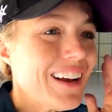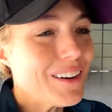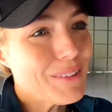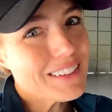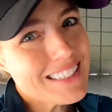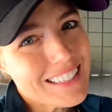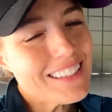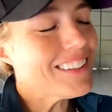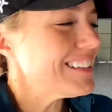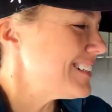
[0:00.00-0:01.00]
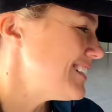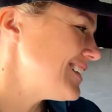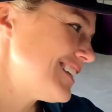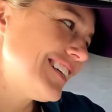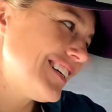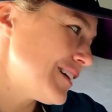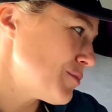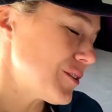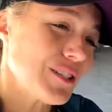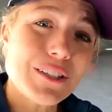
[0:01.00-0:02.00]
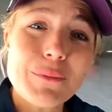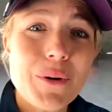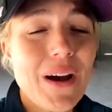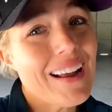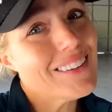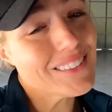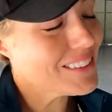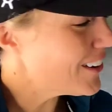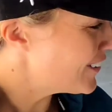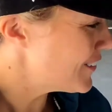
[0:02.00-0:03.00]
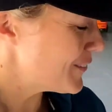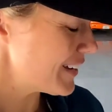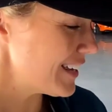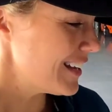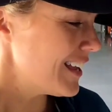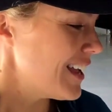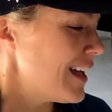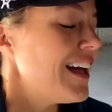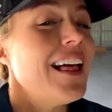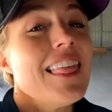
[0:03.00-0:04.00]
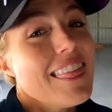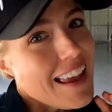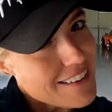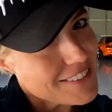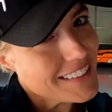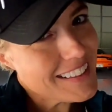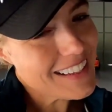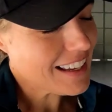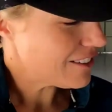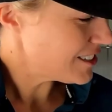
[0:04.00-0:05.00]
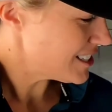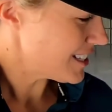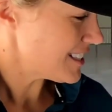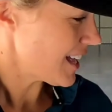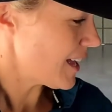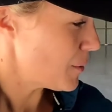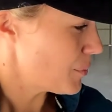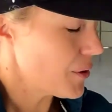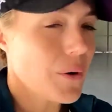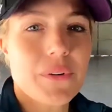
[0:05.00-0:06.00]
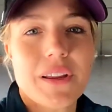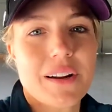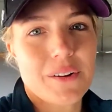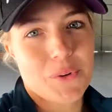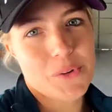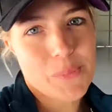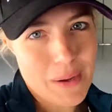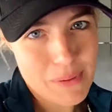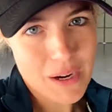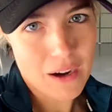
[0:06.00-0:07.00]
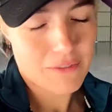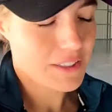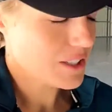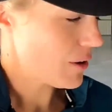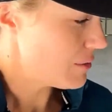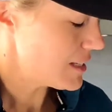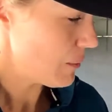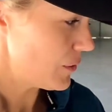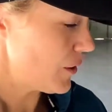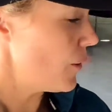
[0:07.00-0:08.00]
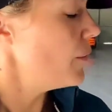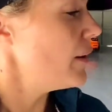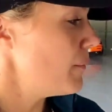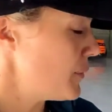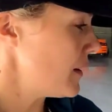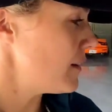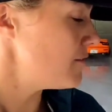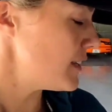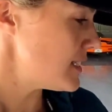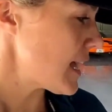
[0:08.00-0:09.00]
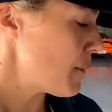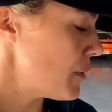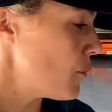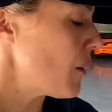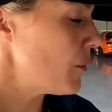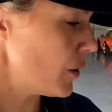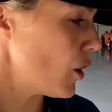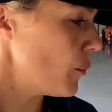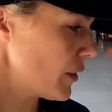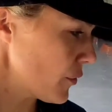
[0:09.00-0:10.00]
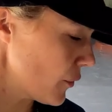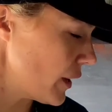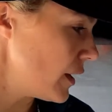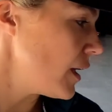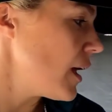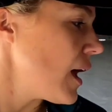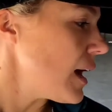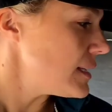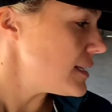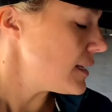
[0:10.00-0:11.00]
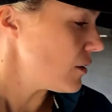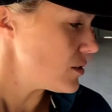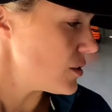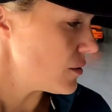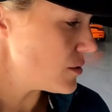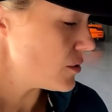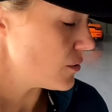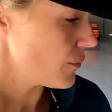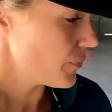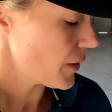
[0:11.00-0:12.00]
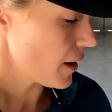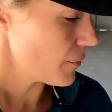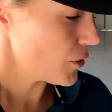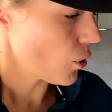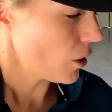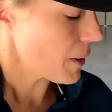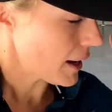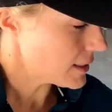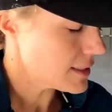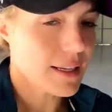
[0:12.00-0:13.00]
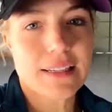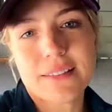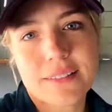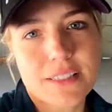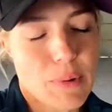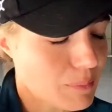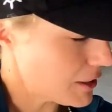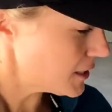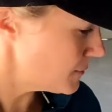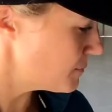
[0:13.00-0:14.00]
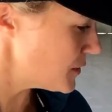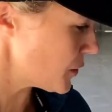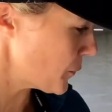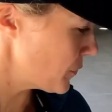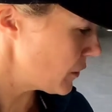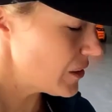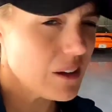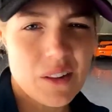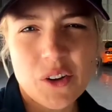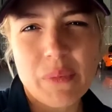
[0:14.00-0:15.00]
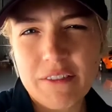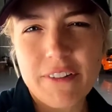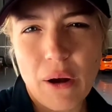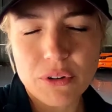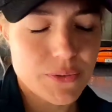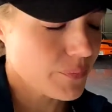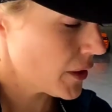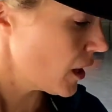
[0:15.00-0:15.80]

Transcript: I could have blown a seal, I could have blown a turbo, I don't know, but thankfully it was just the head blown intercooler piping off, and so I was able to go up there and fix that. But while we were combing through it, I did also do the coil packs and spark plugs. So they're a little bit fouled.